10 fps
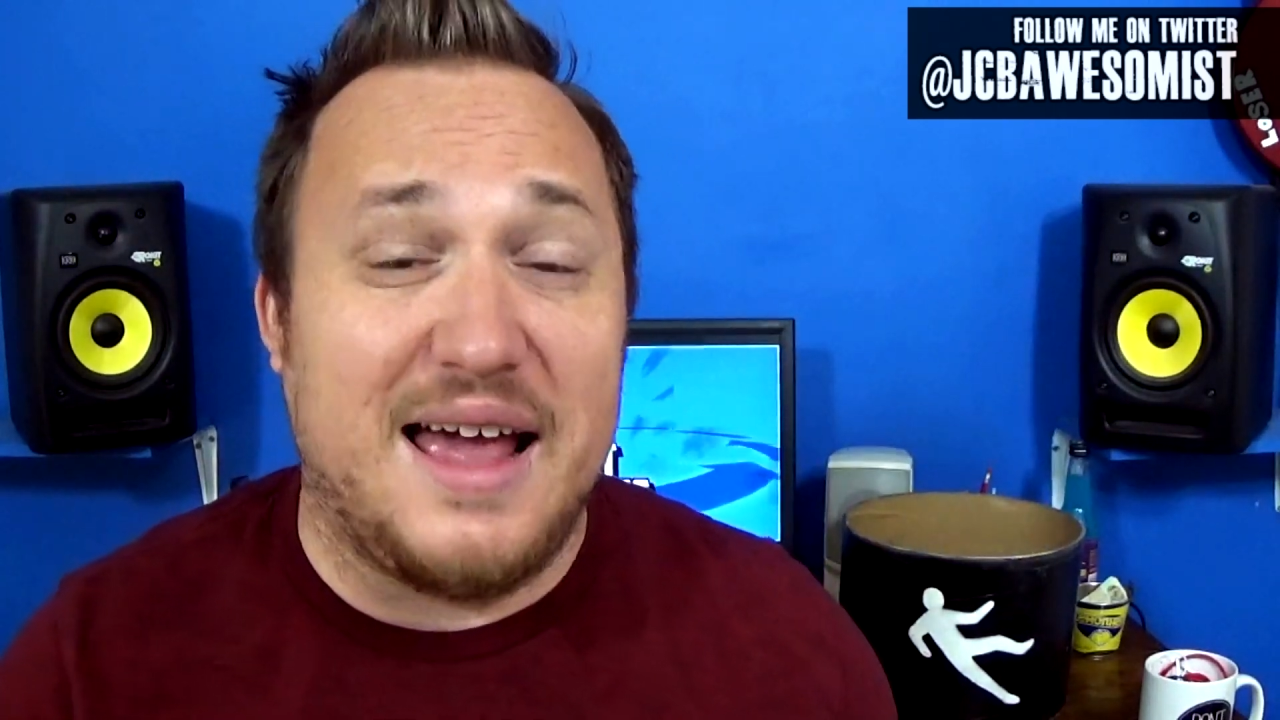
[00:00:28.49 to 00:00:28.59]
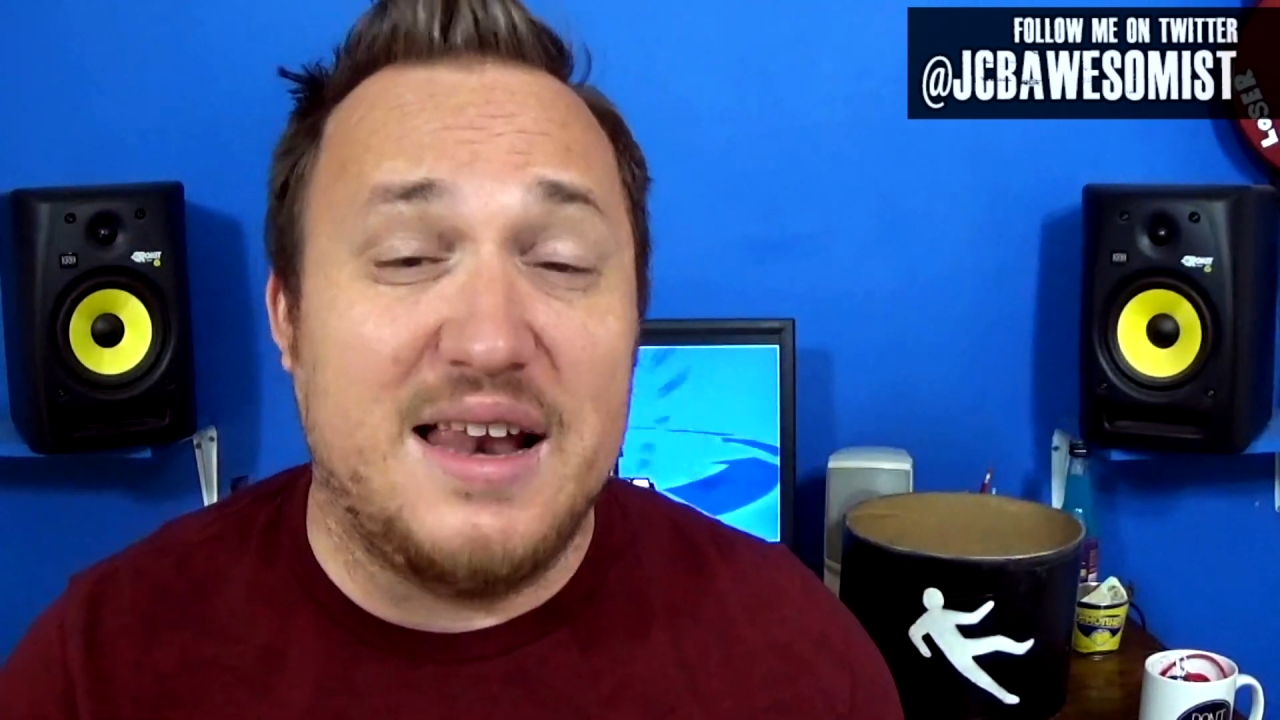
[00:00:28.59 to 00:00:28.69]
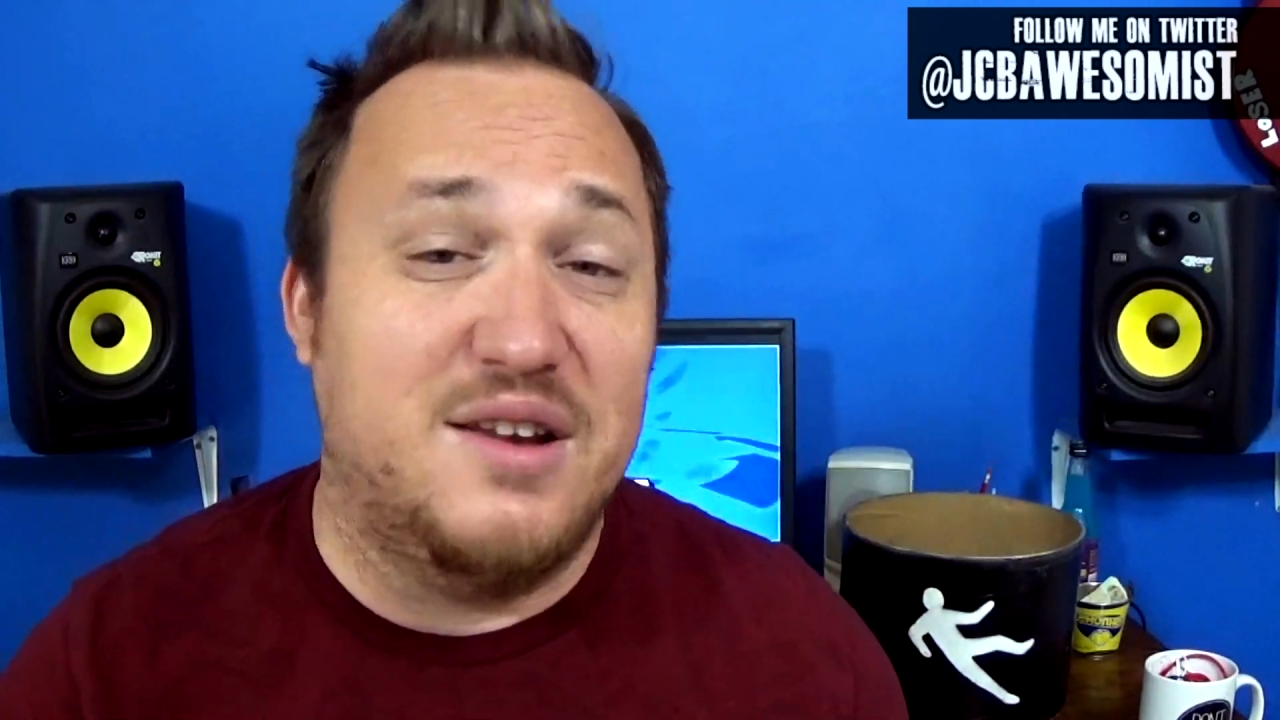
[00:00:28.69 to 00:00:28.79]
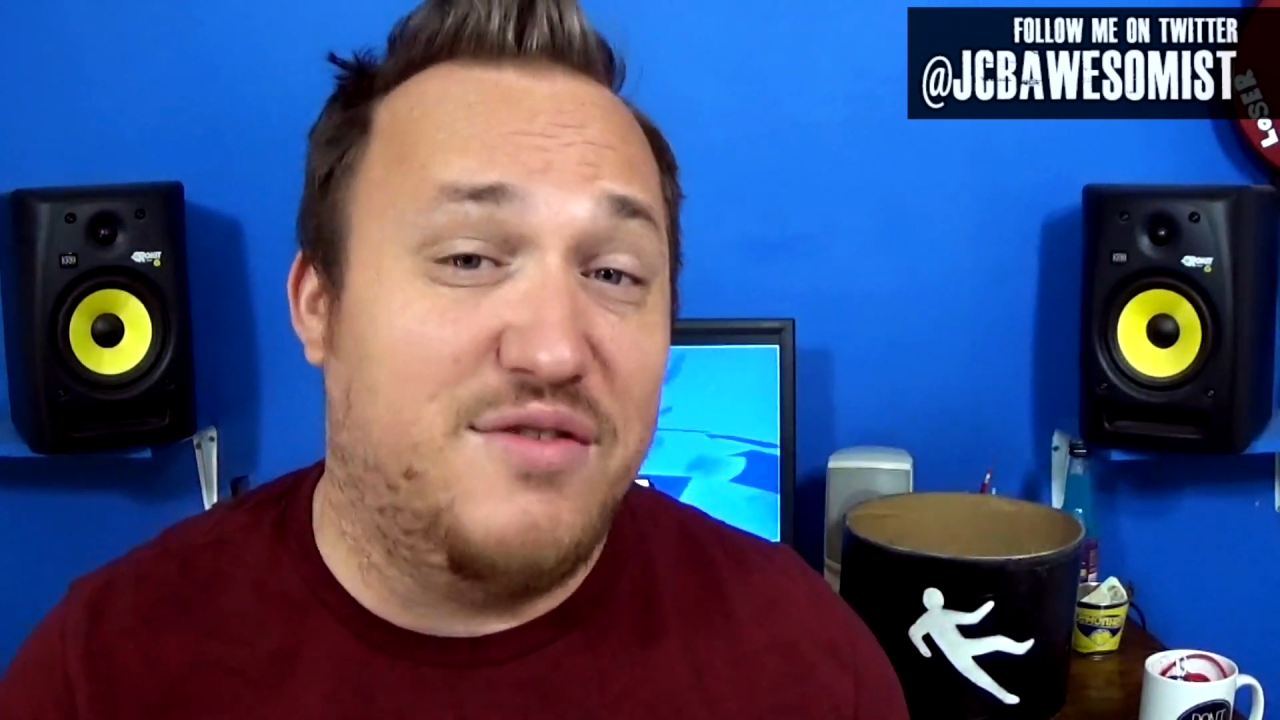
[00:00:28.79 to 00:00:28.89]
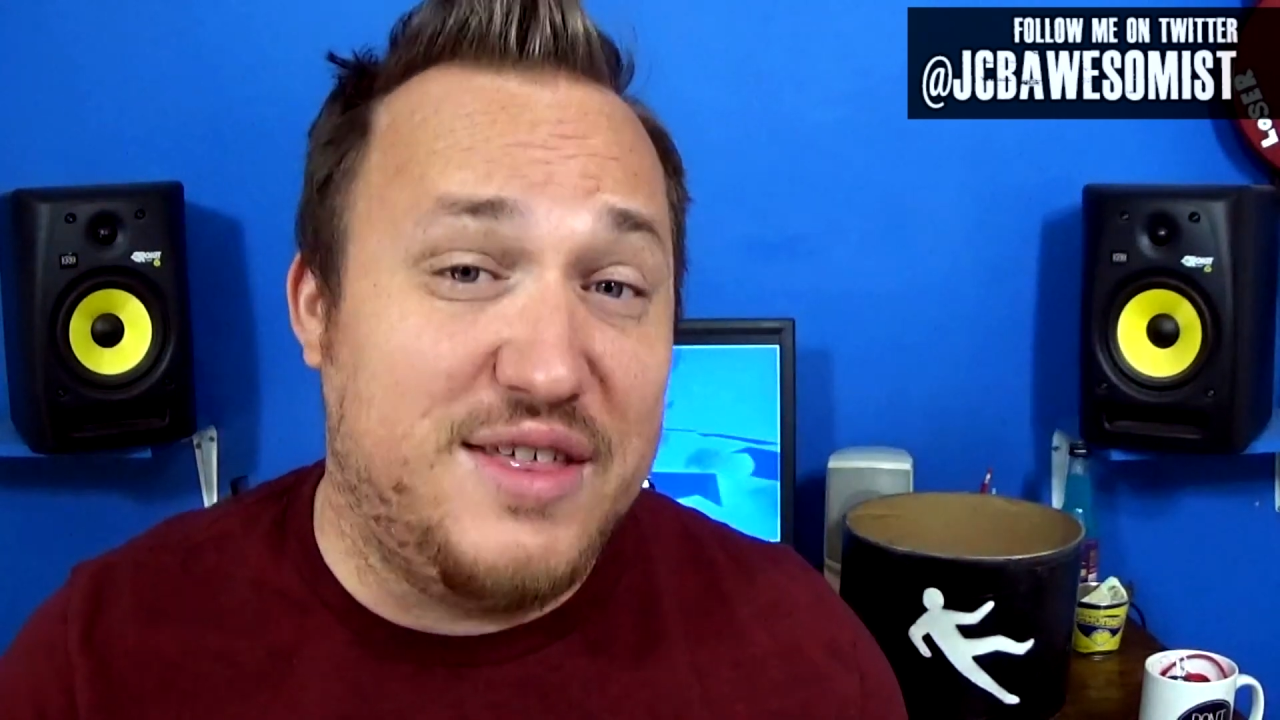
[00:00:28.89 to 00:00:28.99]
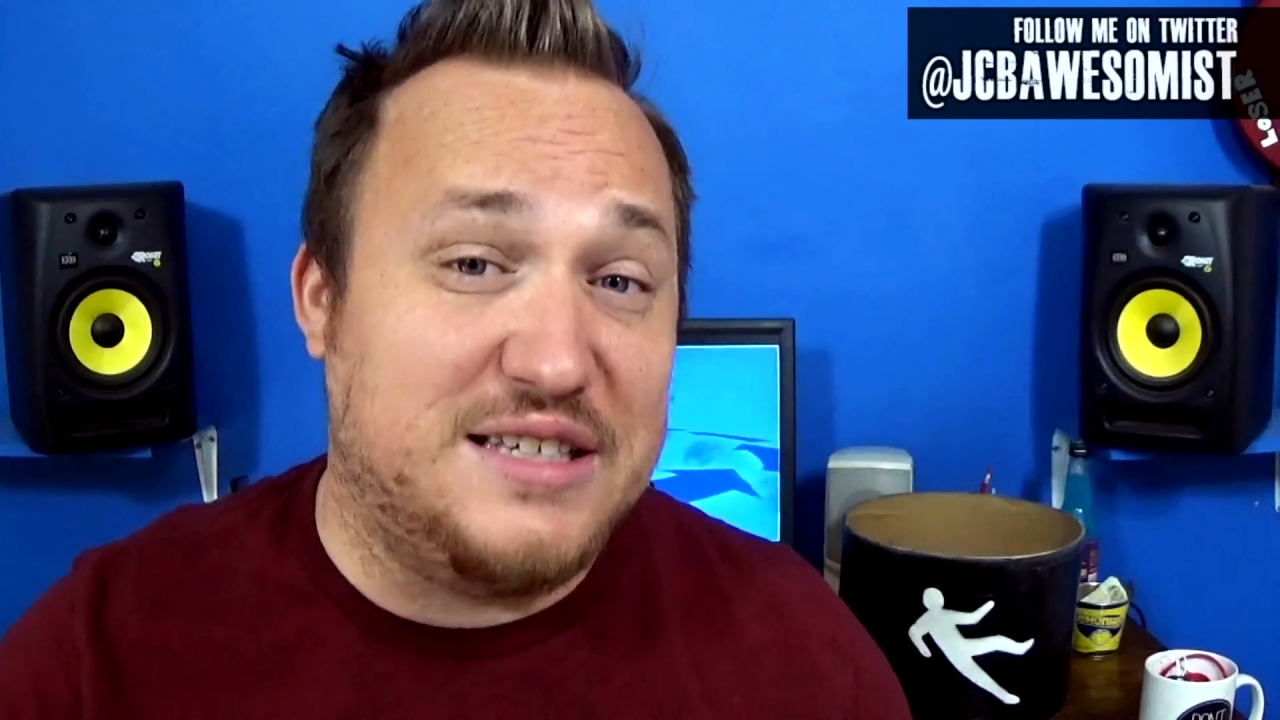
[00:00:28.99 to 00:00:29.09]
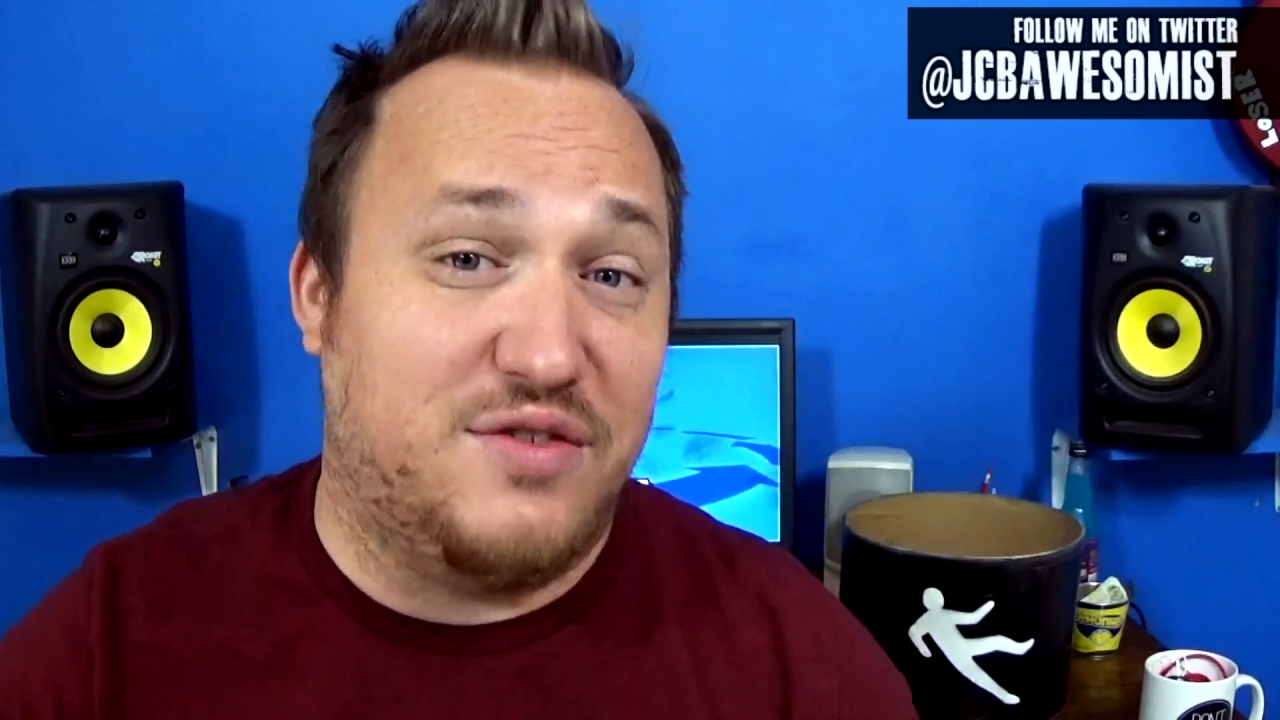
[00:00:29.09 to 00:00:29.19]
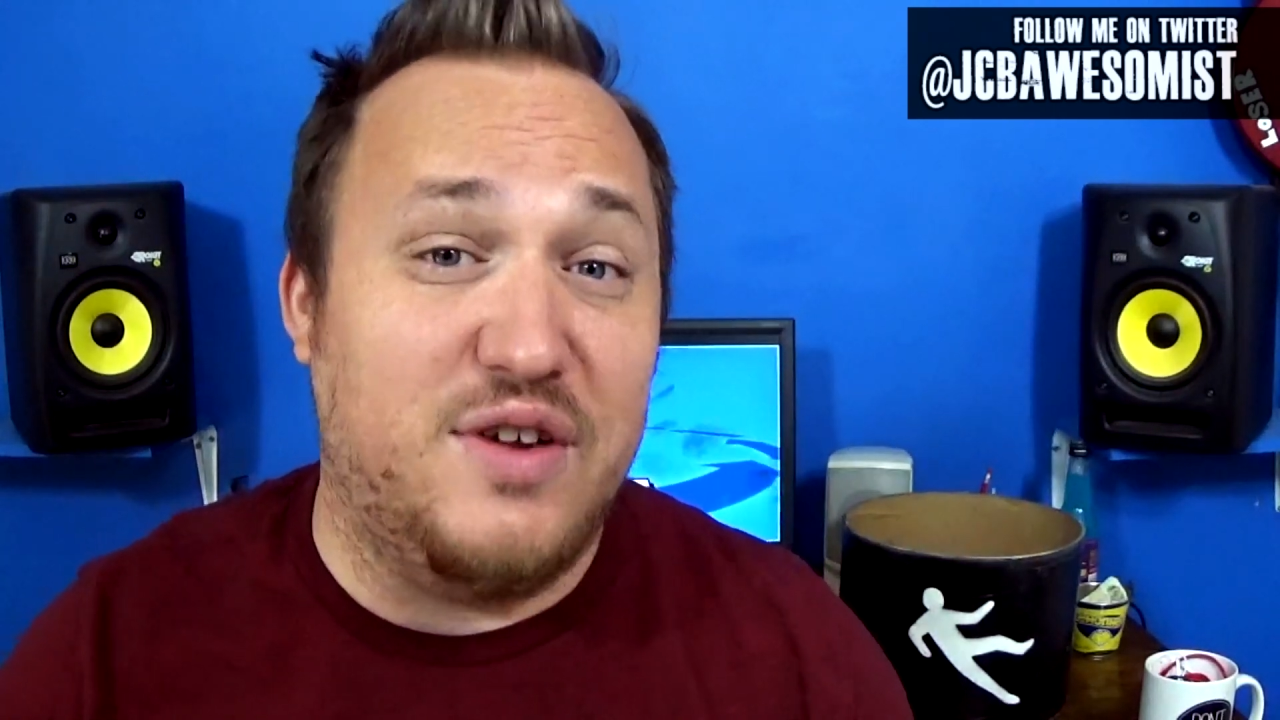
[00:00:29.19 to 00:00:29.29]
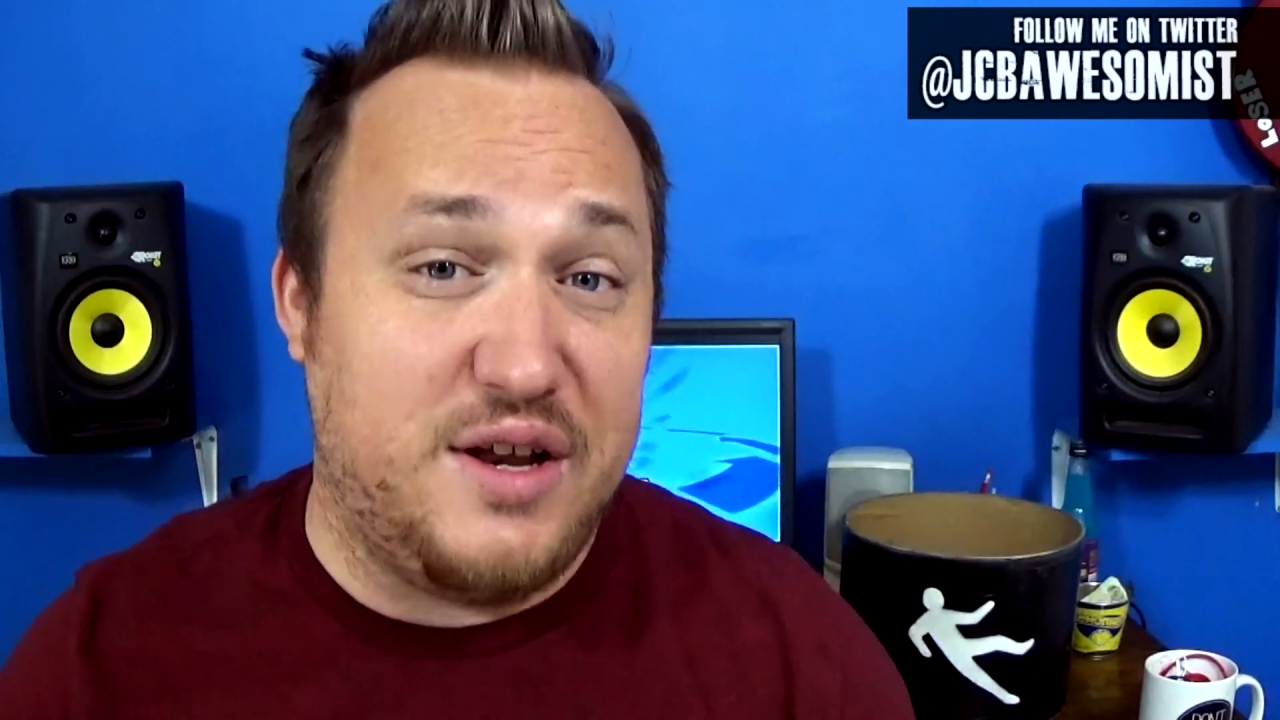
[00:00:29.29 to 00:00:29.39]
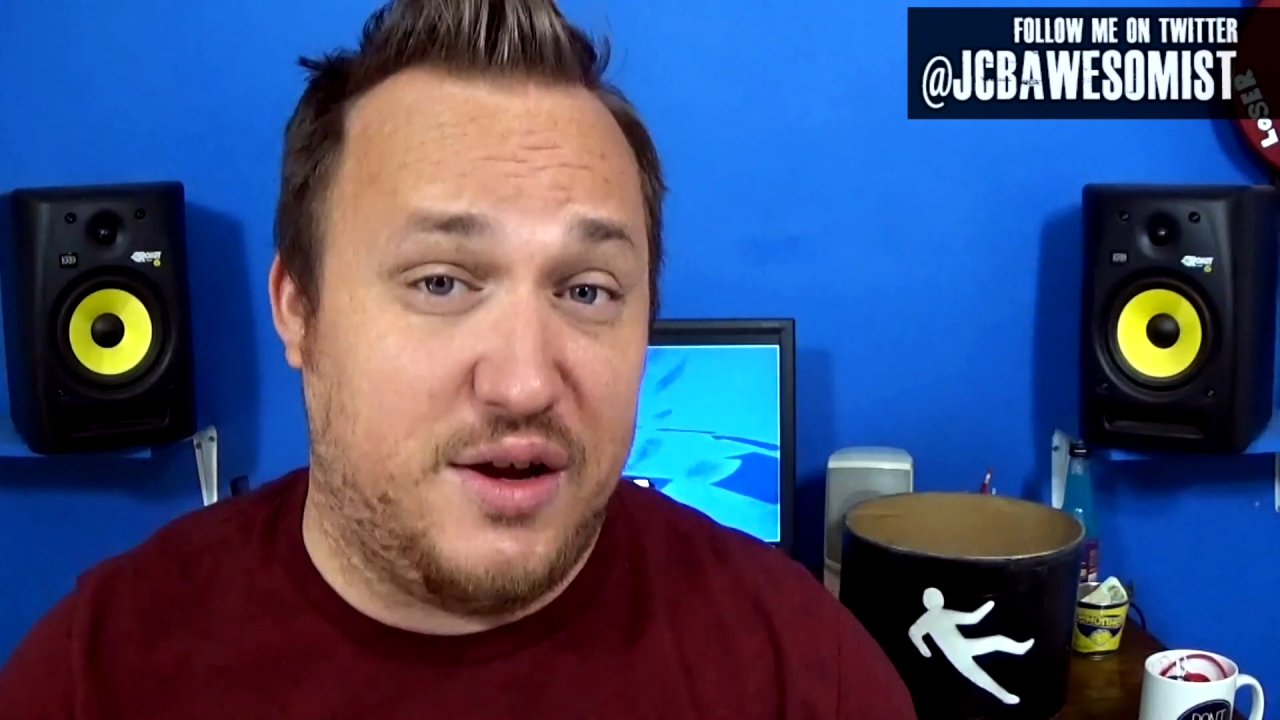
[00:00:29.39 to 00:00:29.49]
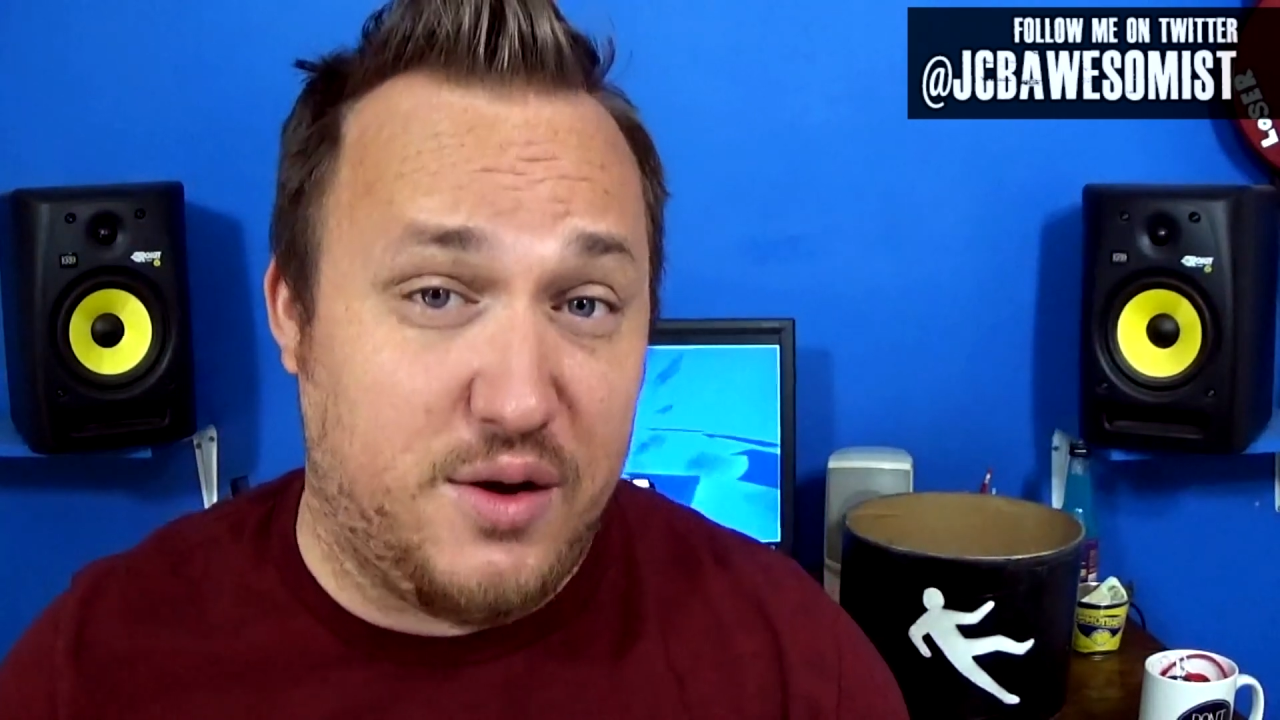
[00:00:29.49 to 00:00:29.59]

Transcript: end of this video.